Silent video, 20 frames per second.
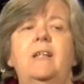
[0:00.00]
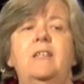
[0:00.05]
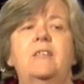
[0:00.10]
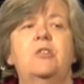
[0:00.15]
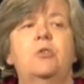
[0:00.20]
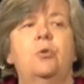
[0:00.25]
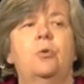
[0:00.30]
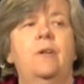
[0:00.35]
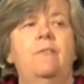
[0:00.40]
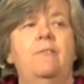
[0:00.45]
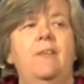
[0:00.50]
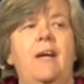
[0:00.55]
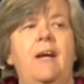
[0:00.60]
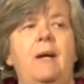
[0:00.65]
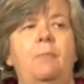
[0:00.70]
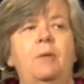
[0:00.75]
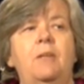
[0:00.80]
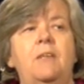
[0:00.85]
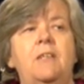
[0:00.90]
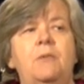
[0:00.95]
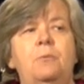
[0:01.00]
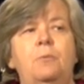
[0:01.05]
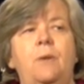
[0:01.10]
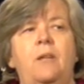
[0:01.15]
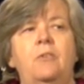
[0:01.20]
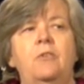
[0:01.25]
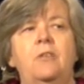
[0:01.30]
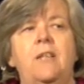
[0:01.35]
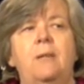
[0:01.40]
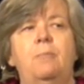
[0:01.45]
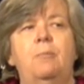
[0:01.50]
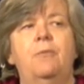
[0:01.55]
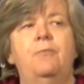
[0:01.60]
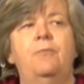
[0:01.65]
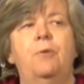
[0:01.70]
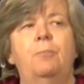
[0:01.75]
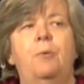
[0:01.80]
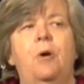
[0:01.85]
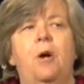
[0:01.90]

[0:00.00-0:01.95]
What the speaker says: a story of the Hamilton Roundtable for